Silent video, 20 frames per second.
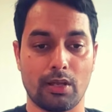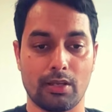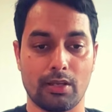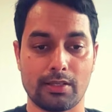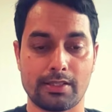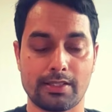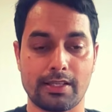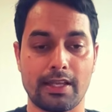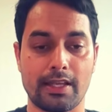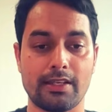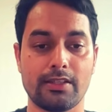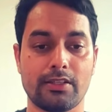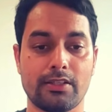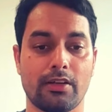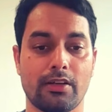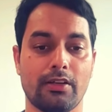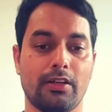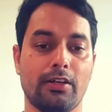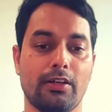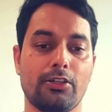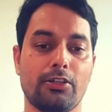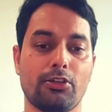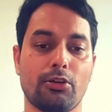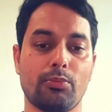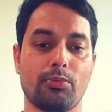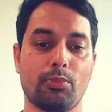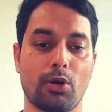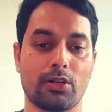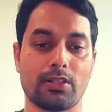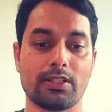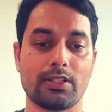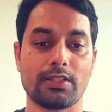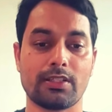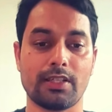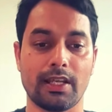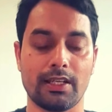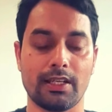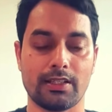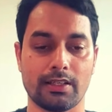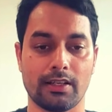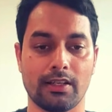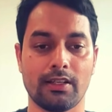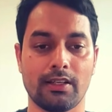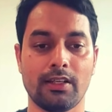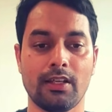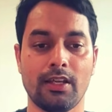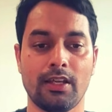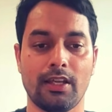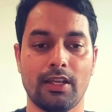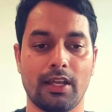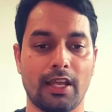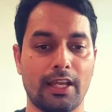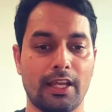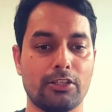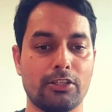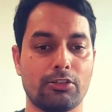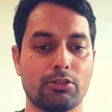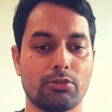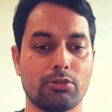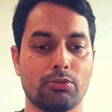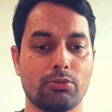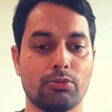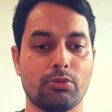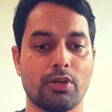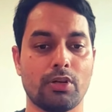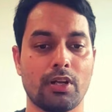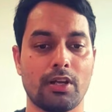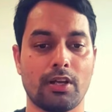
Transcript: send your model data into